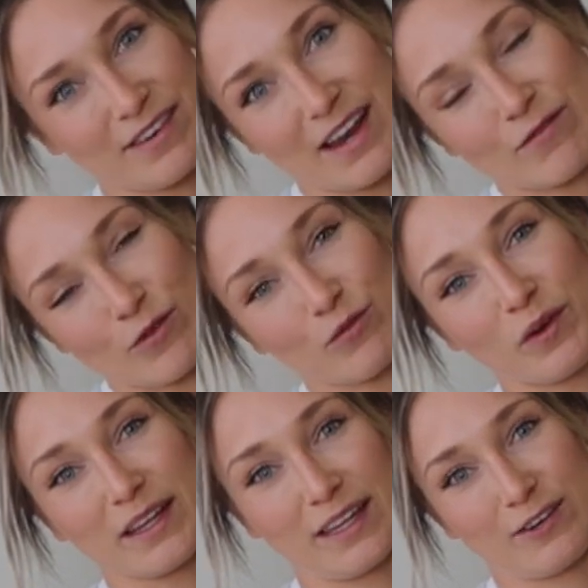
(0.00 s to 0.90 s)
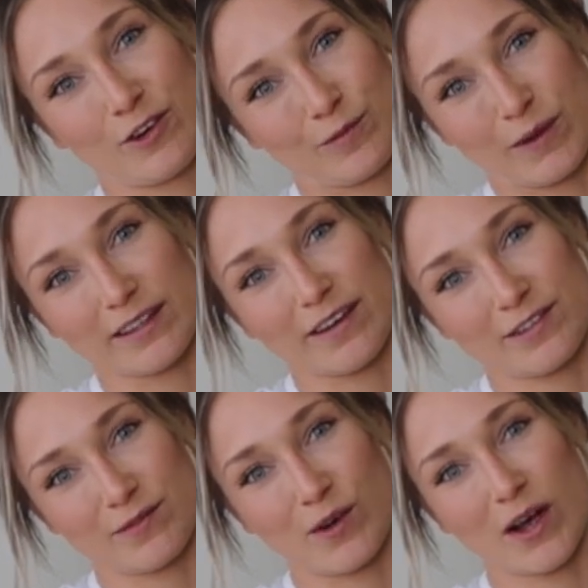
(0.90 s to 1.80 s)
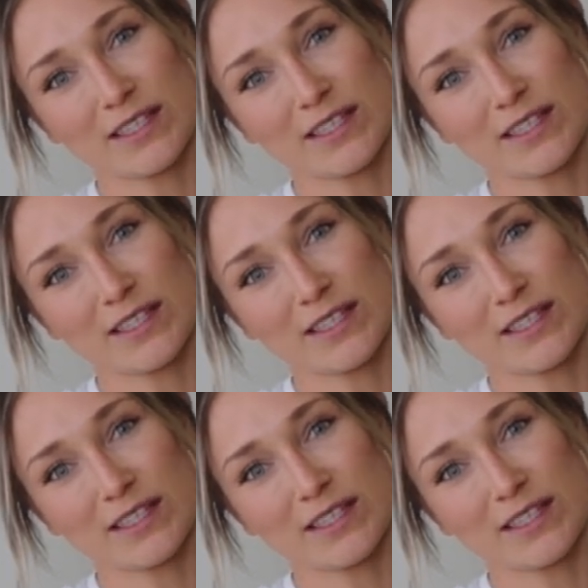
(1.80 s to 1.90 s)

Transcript: never really known my left and right.